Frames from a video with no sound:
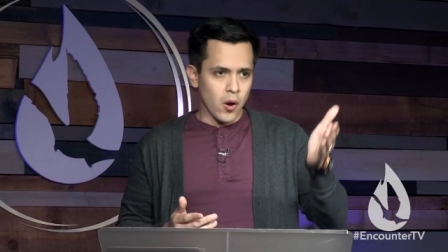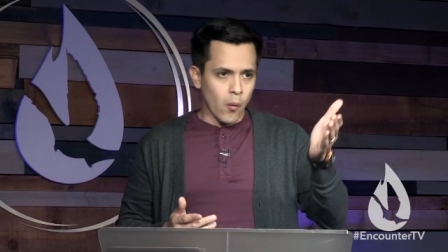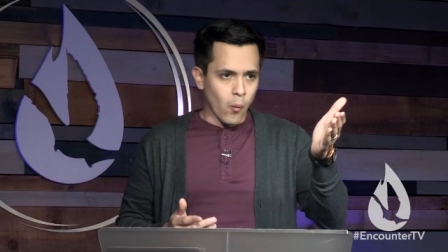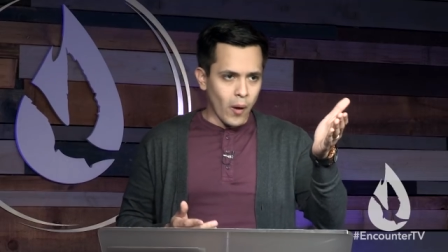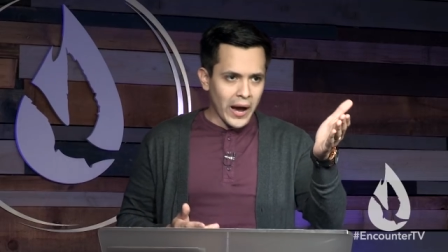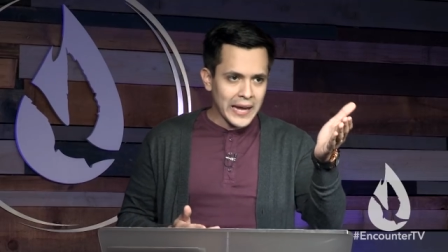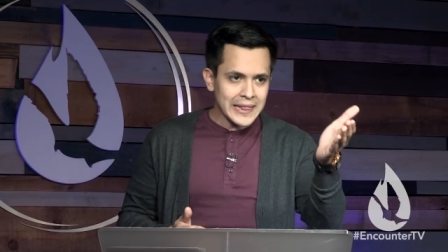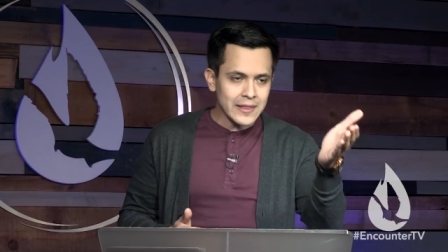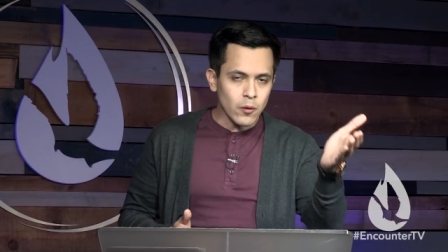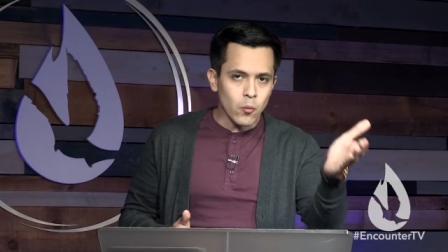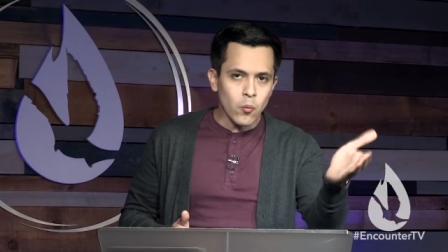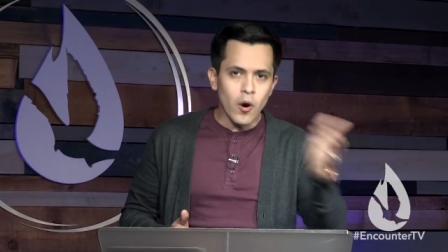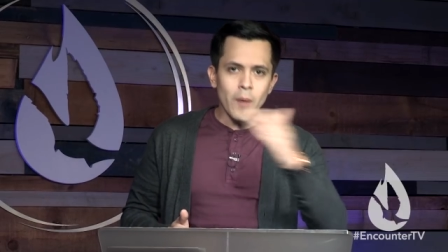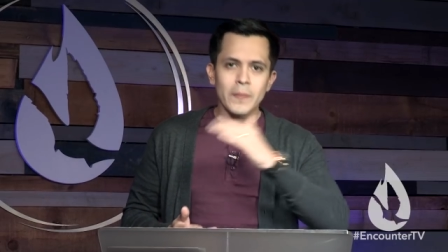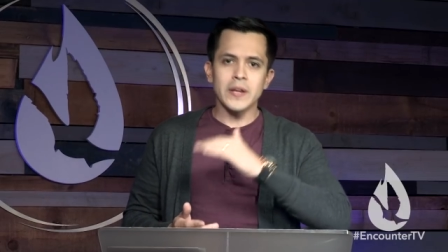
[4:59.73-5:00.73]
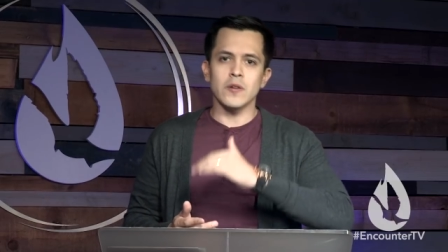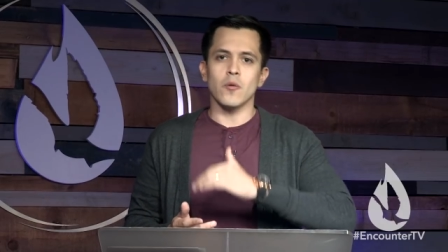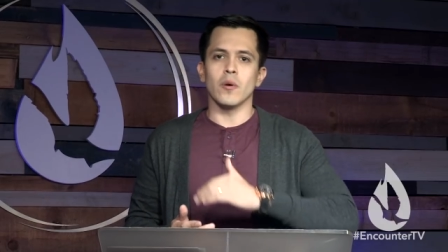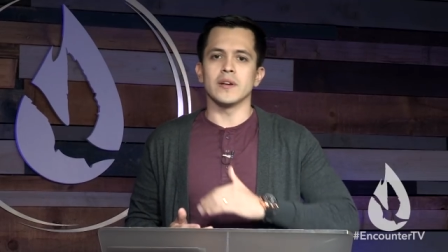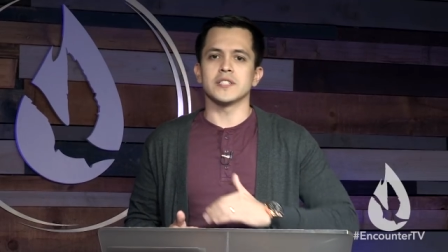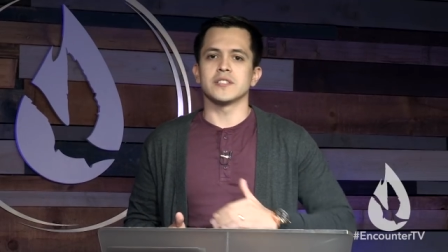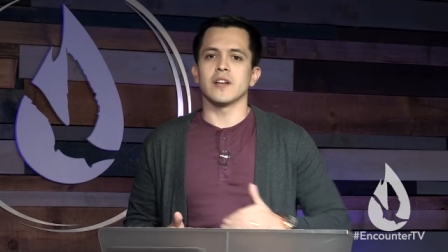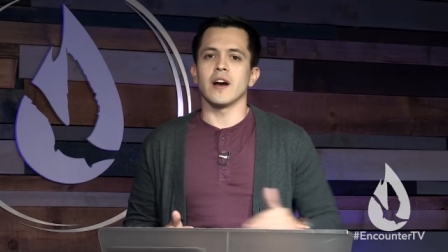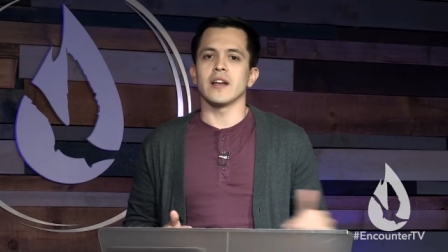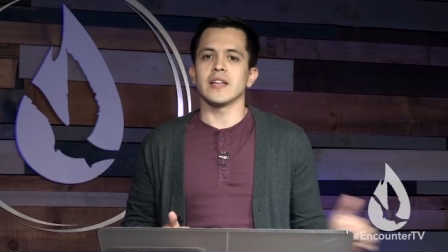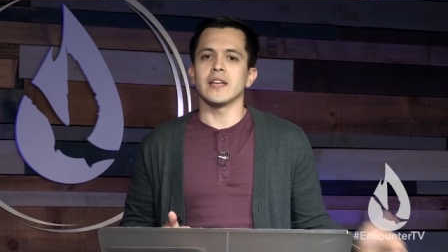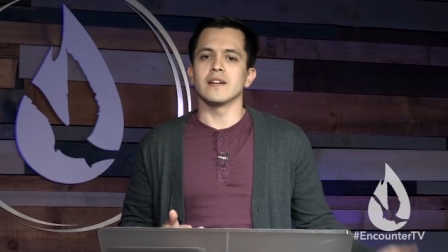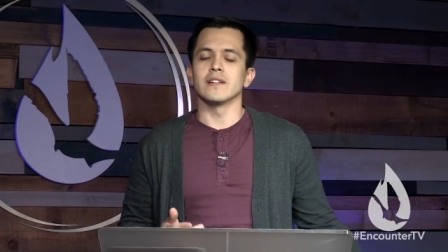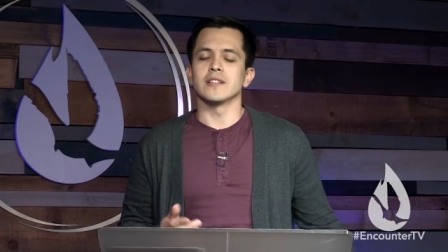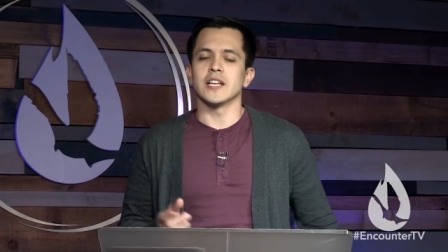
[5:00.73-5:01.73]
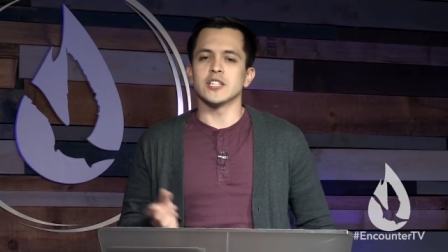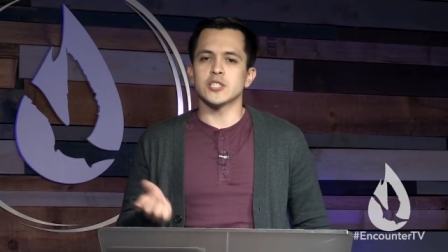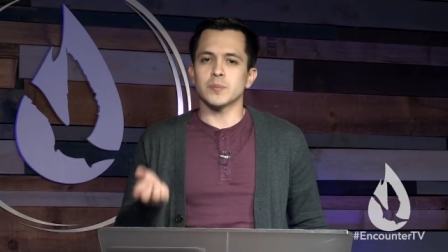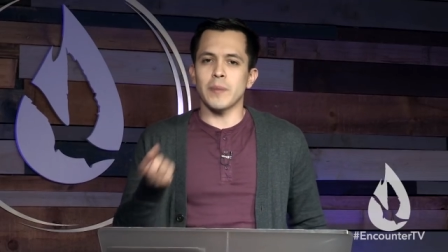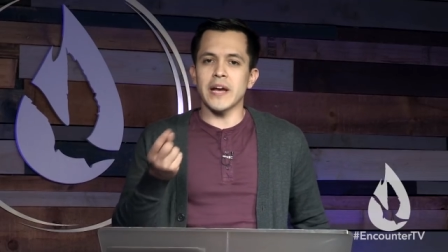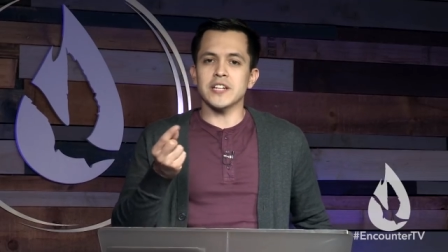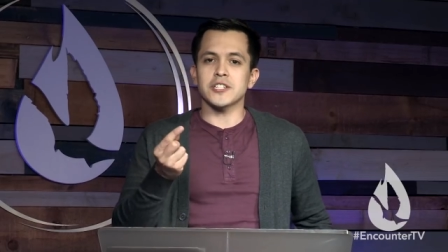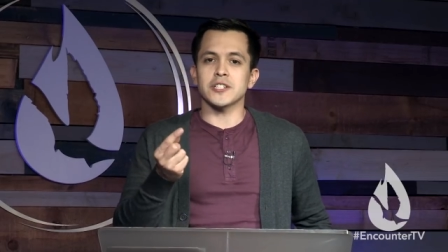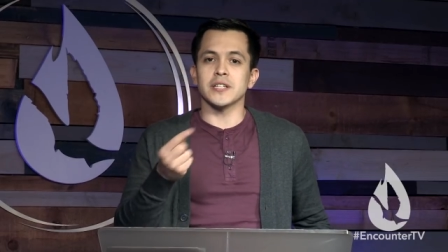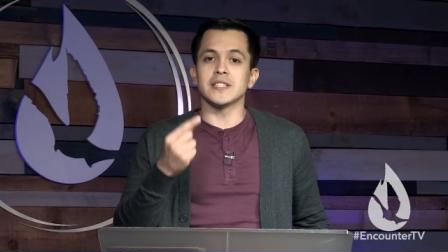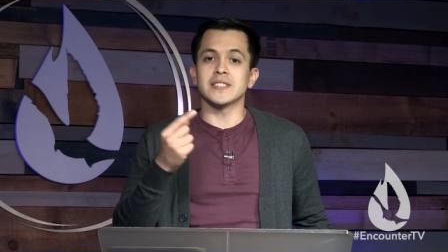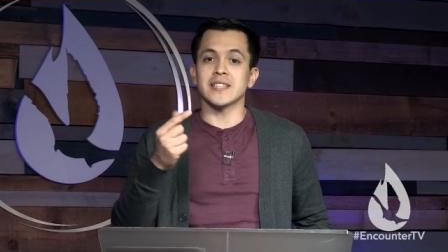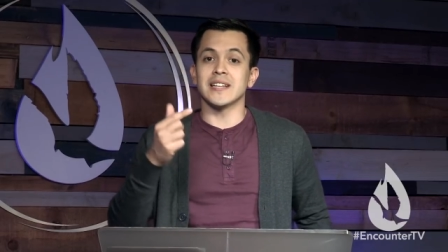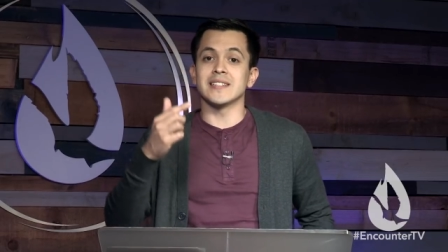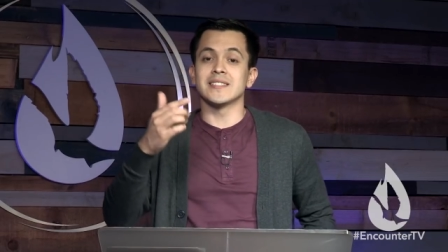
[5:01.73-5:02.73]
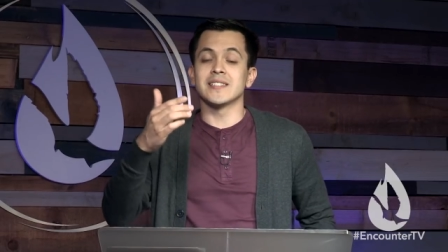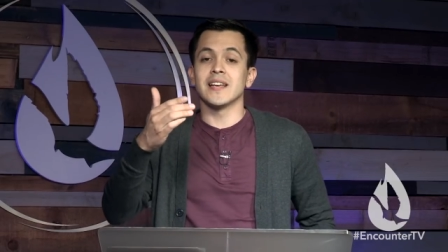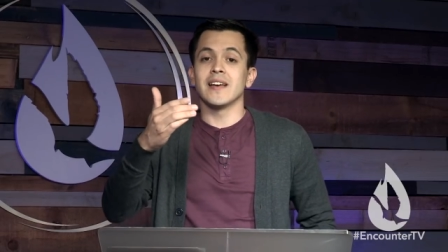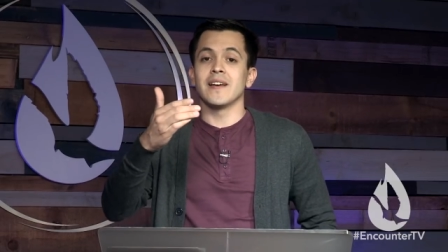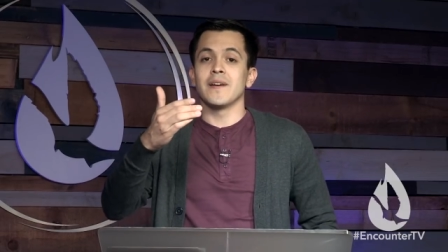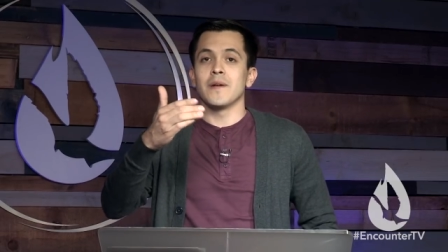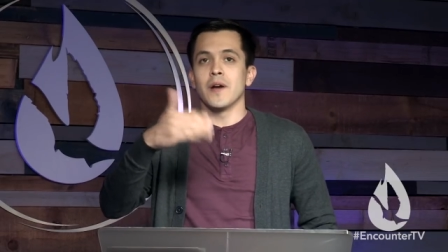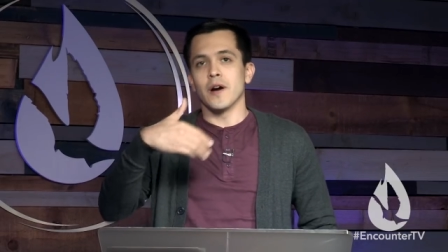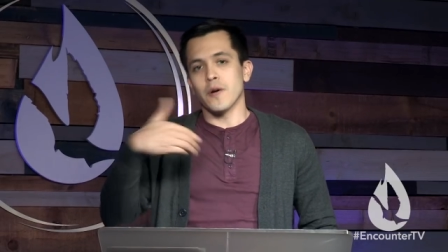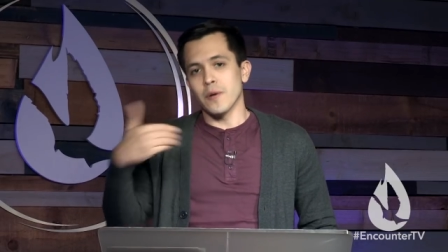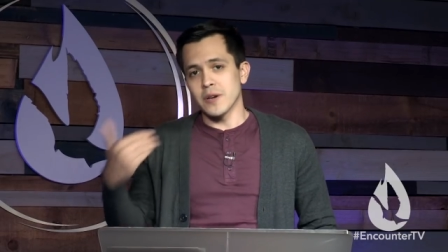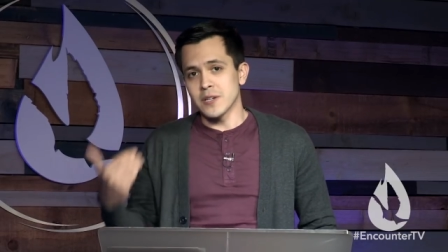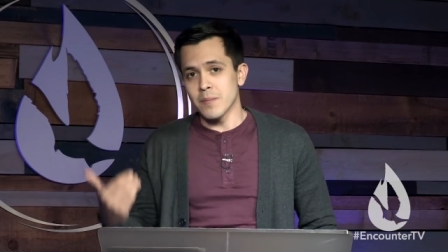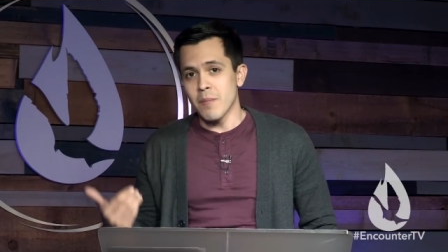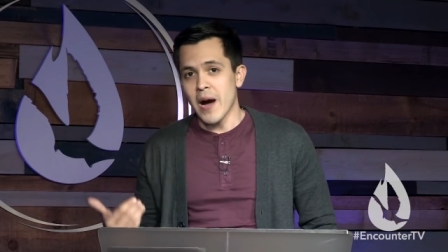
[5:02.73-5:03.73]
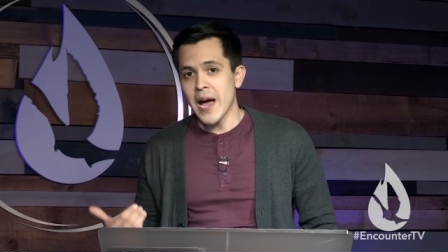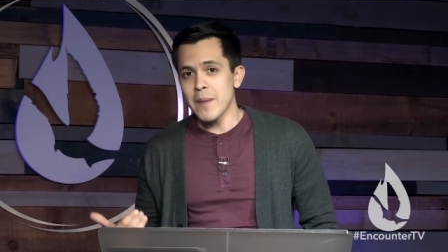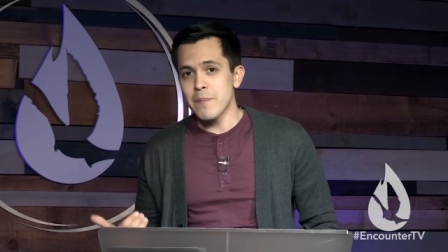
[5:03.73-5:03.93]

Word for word: why the woman was not healed, especially since, according to my